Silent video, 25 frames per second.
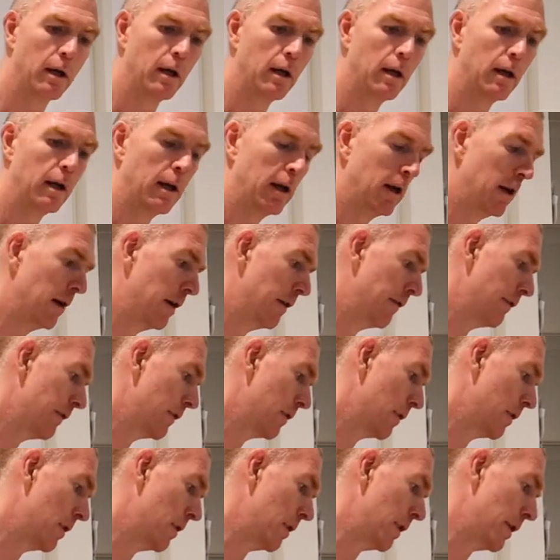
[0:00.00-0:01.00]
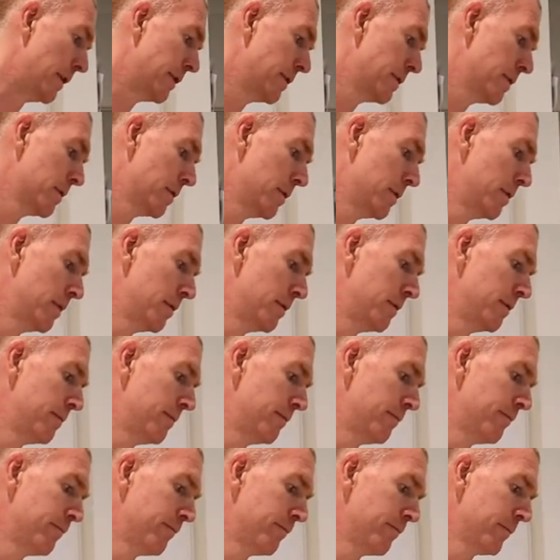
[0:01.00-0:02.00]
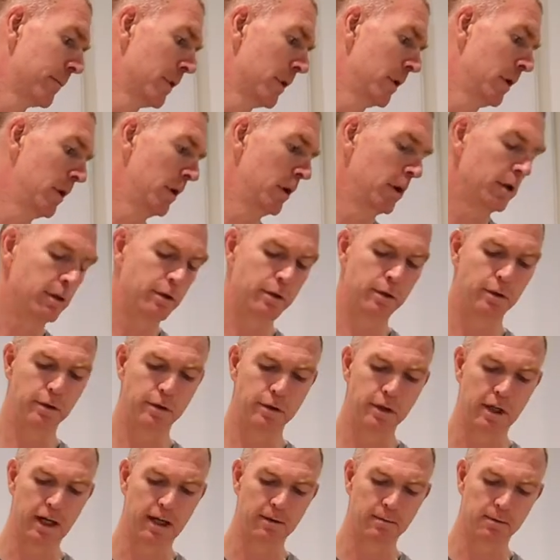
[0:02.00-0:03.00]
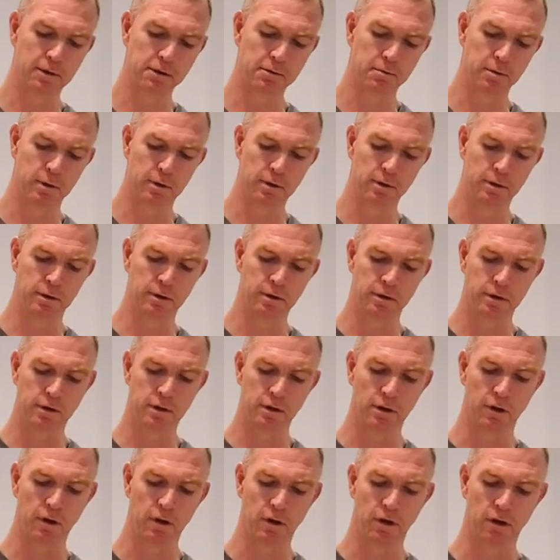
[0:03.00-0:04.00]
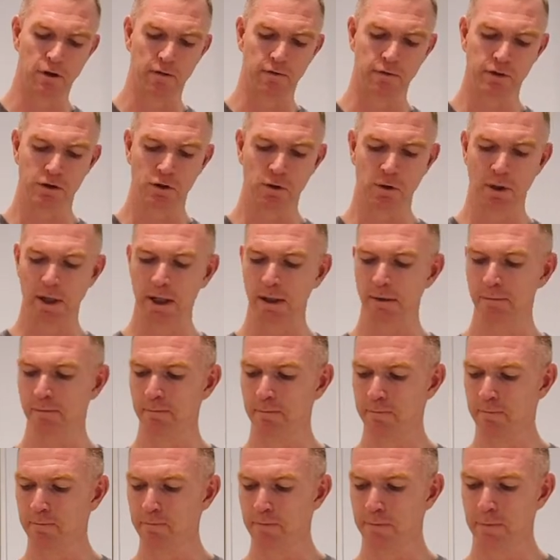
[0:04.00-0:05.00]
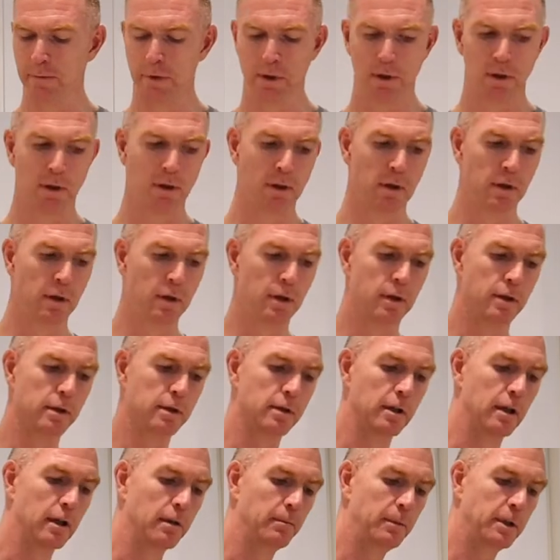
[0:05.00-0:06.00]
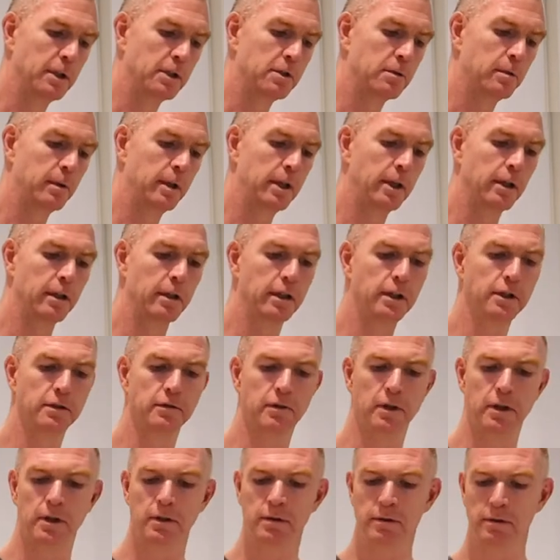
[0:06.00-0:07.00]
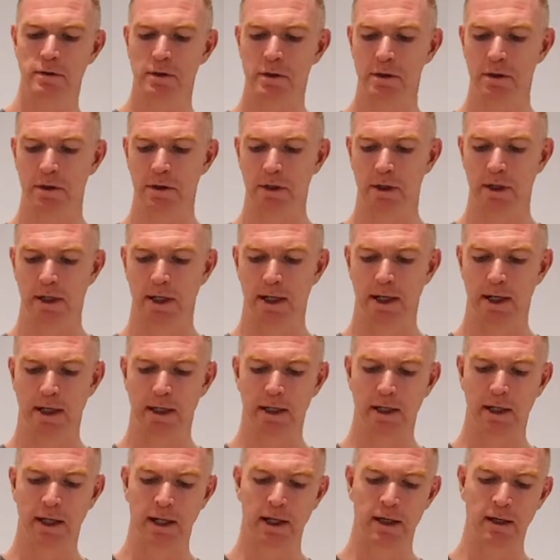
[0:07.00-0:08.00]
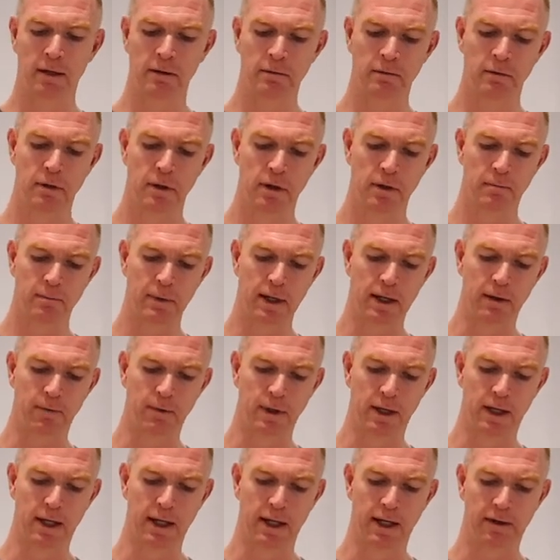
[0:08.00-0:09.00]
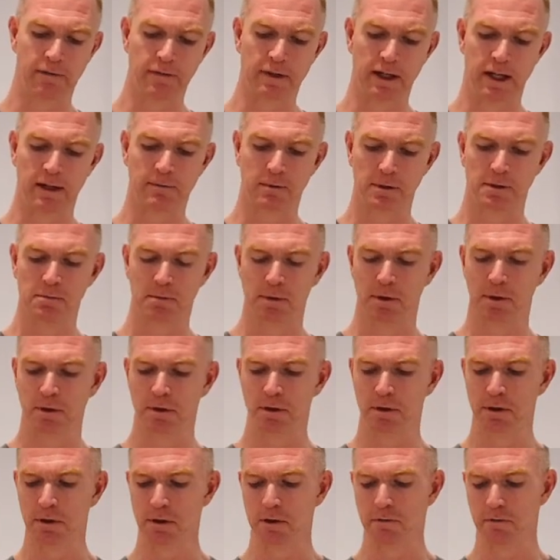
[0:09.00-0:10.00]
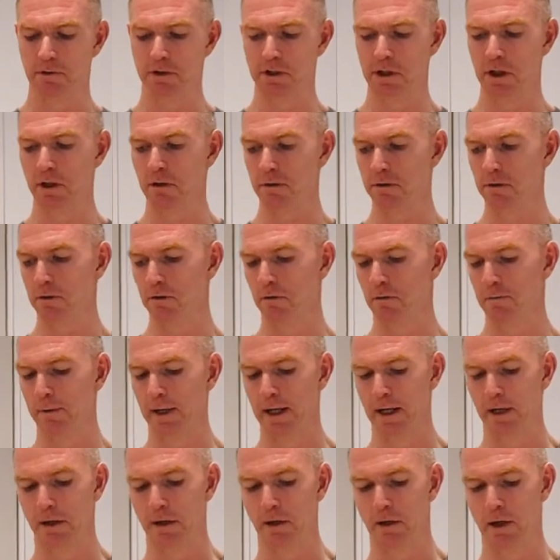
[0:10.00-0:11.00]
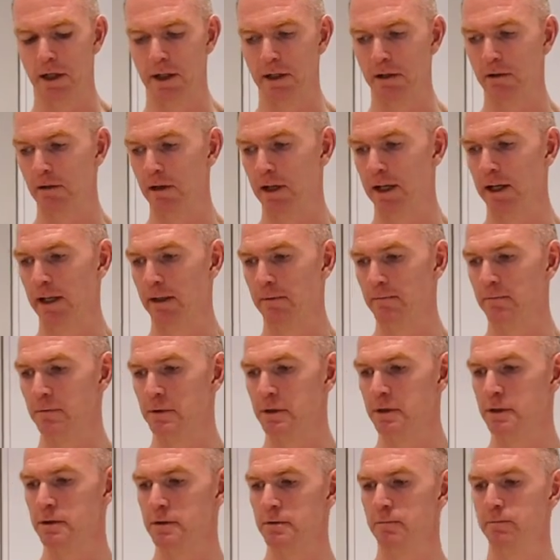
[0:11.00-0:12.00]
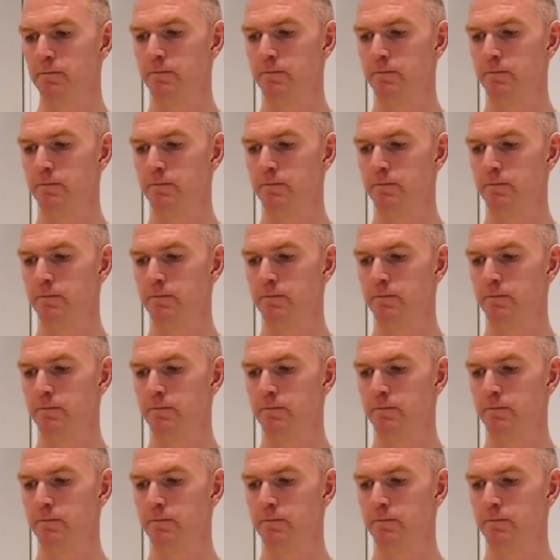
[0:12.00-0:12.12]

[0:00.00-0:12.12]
I've got two tablespoons of sugar a bit sweeter these rolls. And again, about one half tablespoons of salt or about nine grams.